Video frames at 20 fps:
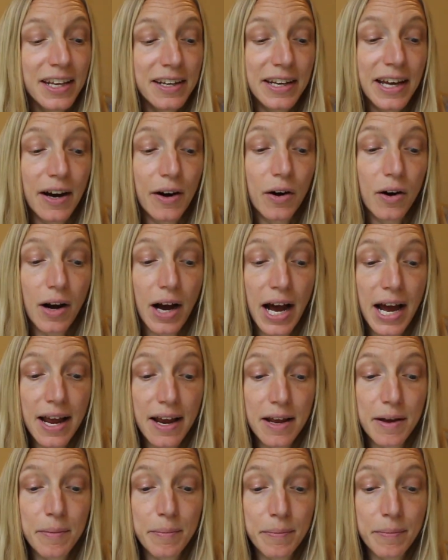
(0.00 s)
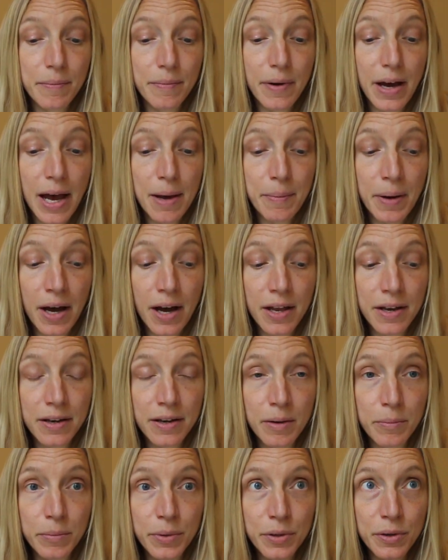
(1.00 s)
Now I am, I'm on
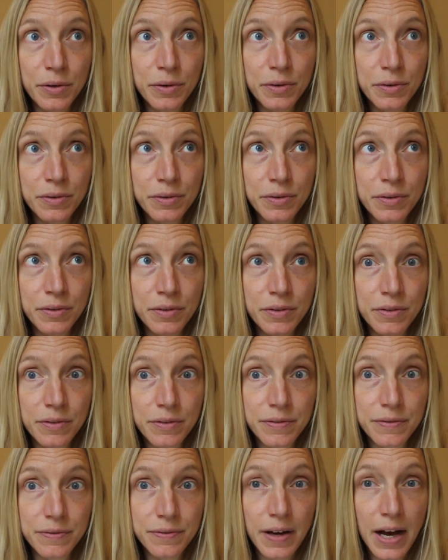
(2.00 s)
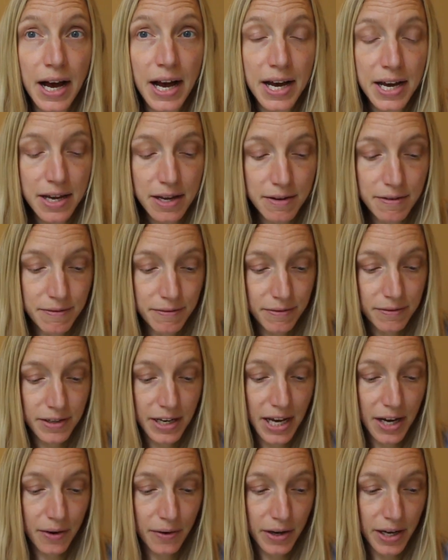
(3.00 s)
number five
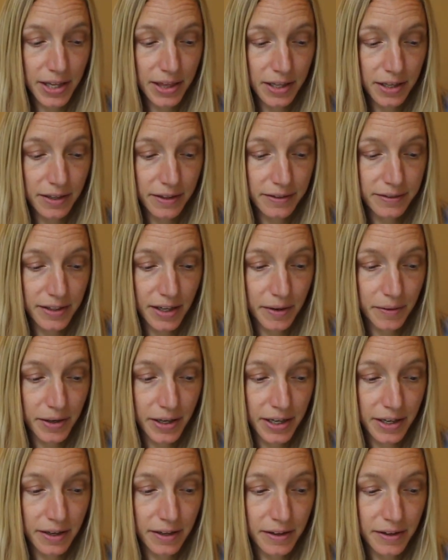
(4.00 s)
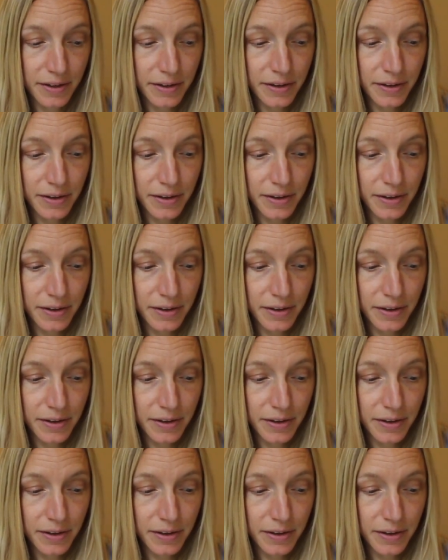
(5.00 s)
now, I think, is that right?